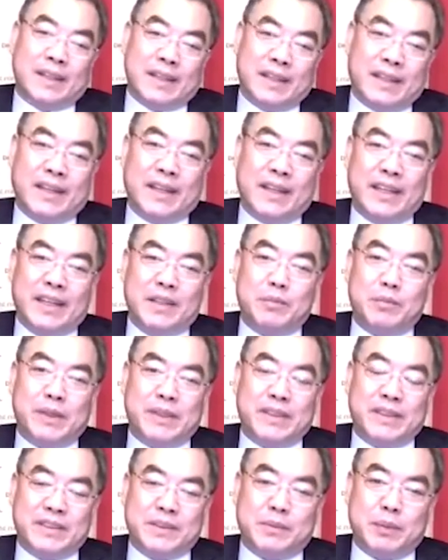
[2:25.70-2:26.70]
hit by
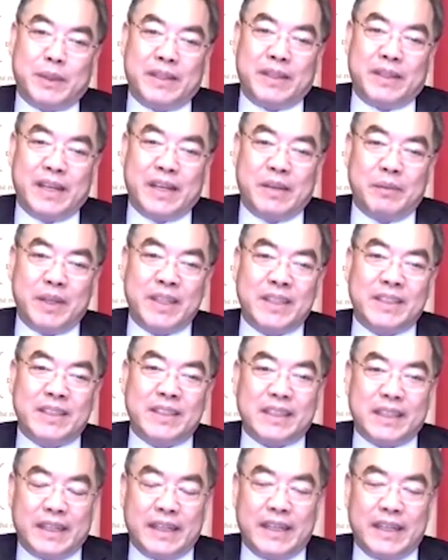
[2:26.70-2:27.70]
this
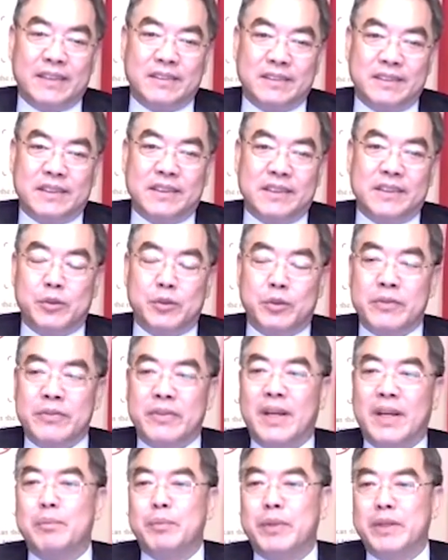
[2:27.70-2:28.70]
pandemic. And during
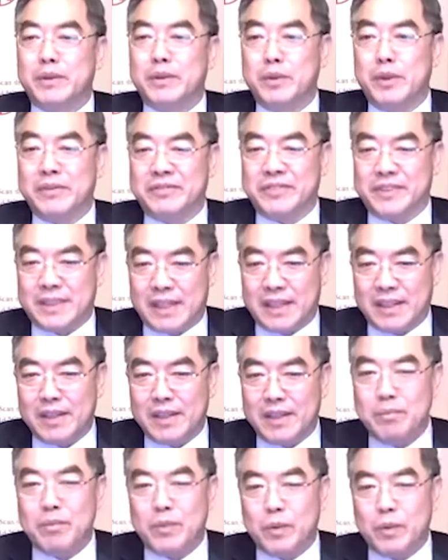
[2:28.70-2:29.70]
that period of
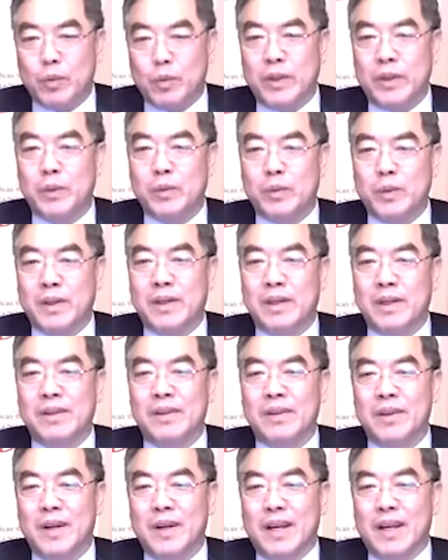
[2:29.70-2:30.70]
time, we were
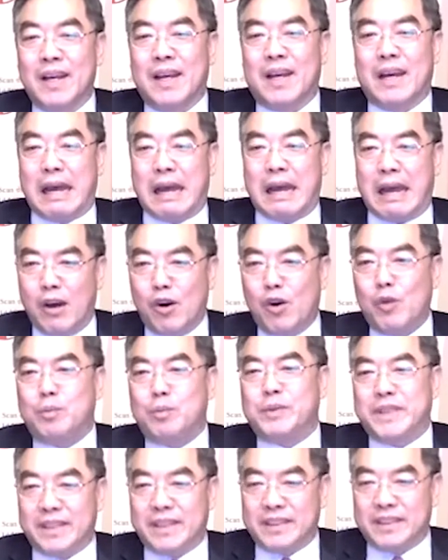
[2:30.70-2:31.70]

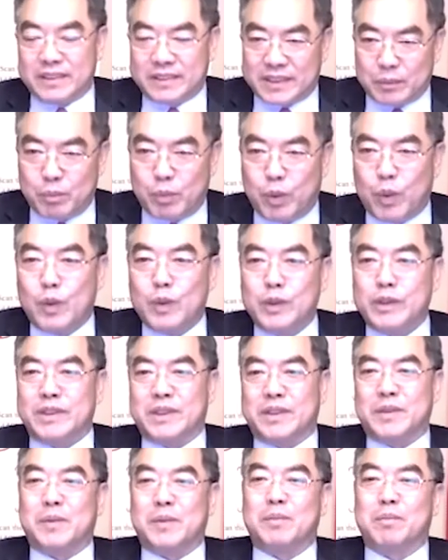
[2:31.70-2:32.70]
helped and
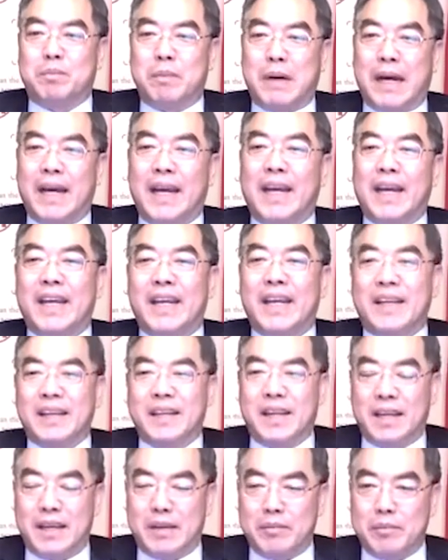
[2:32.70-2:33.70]
supported by
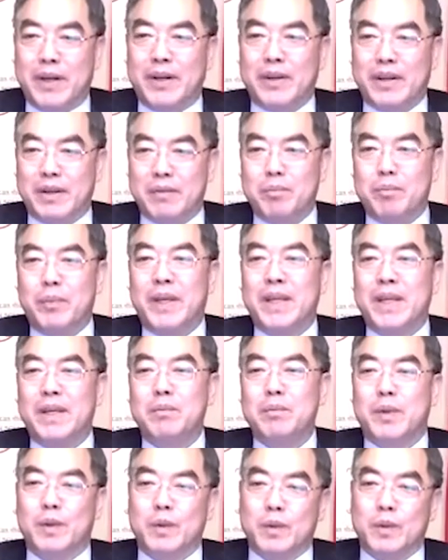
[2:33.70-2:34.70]
American
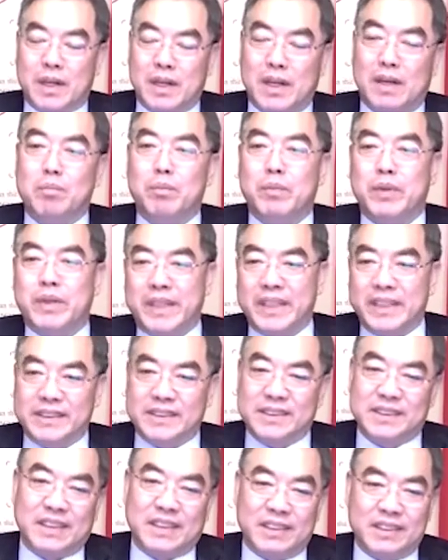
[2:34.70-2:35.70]
people,
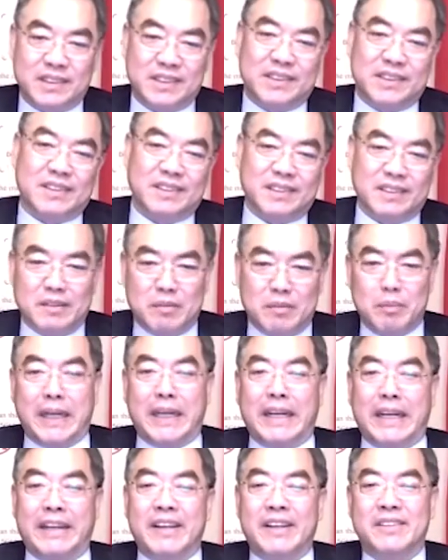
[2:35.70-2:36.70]
companies, and
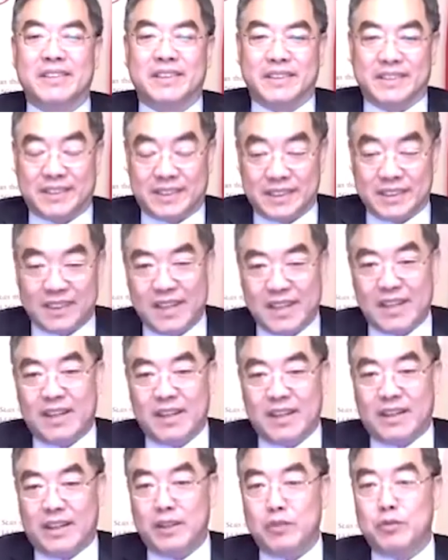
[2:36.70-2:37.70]
many others.
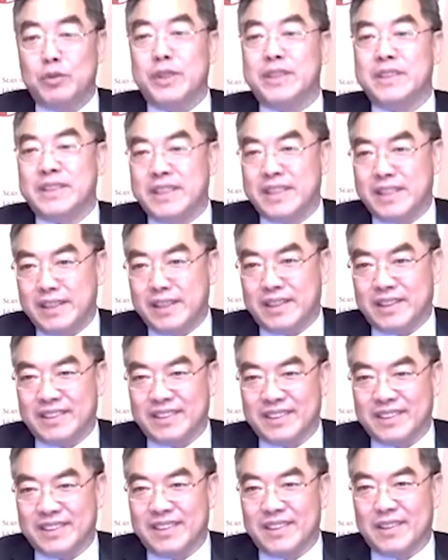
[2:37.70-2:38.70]
In
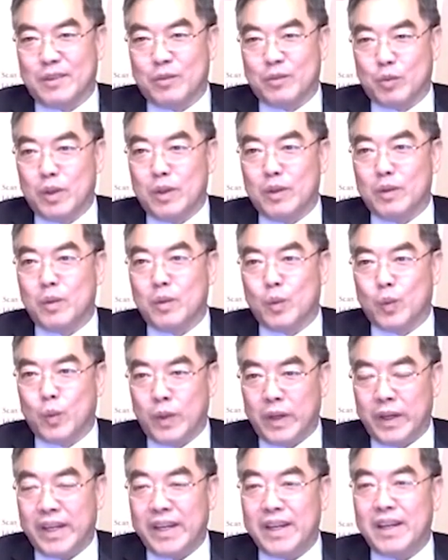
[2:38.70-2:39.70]
return, when
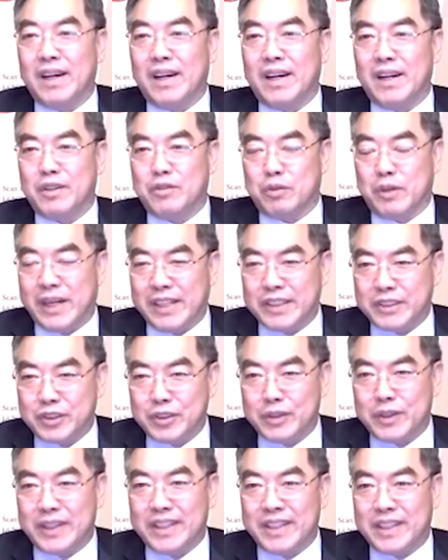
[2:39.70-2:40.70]
we are
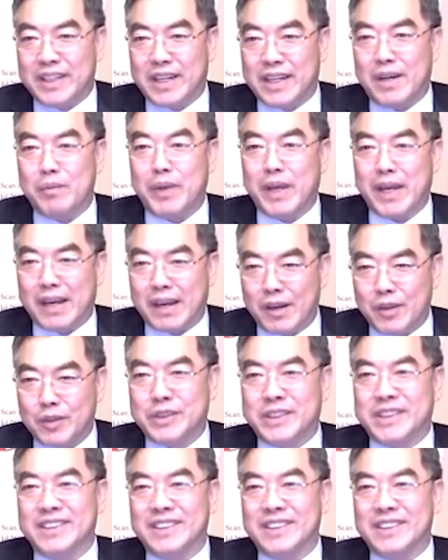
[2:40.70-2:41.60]
gradually coming out